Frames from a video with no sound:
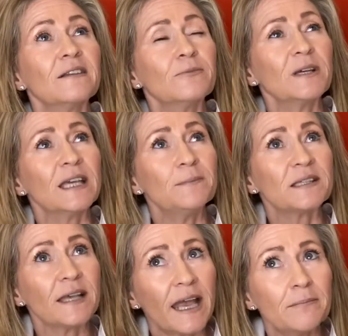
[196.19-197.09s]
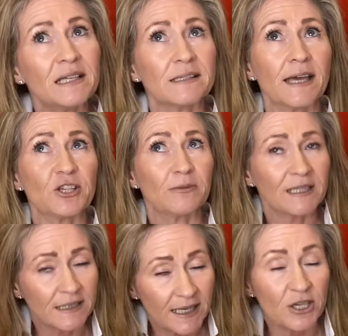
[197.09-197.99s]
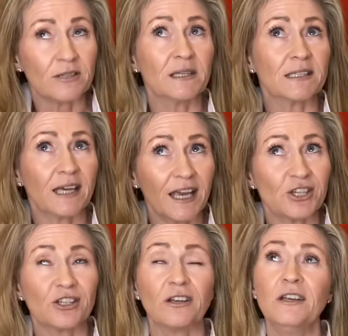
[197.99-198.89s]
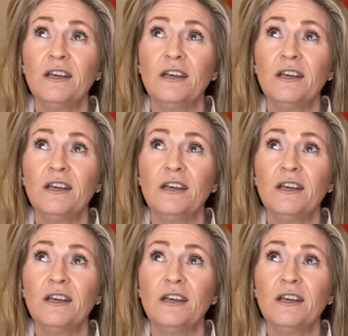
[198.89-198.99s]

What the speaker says: we keep saying meditation, meditation, meditation,